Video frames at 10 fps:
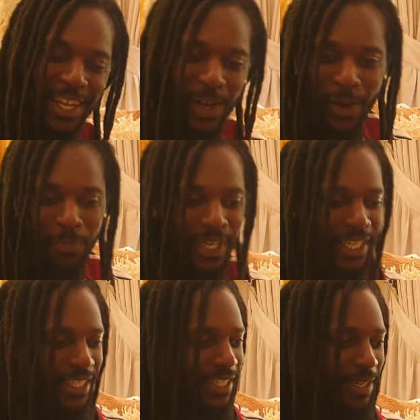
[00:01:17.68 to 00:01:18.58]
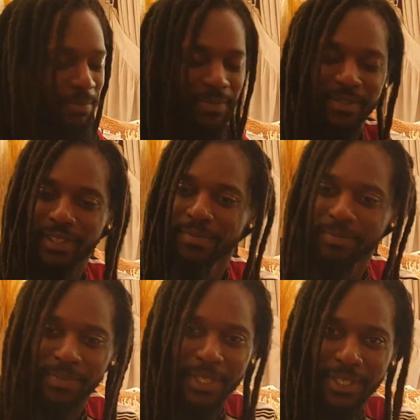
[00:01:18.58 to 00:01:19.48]
Oh, man,
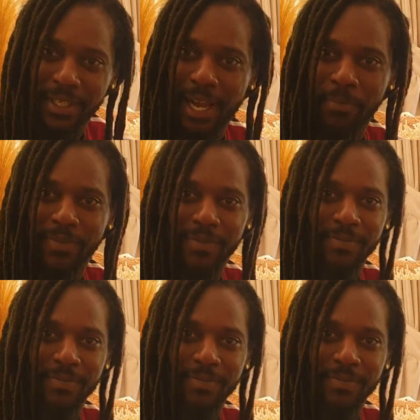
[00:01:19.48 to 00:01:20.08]
I'm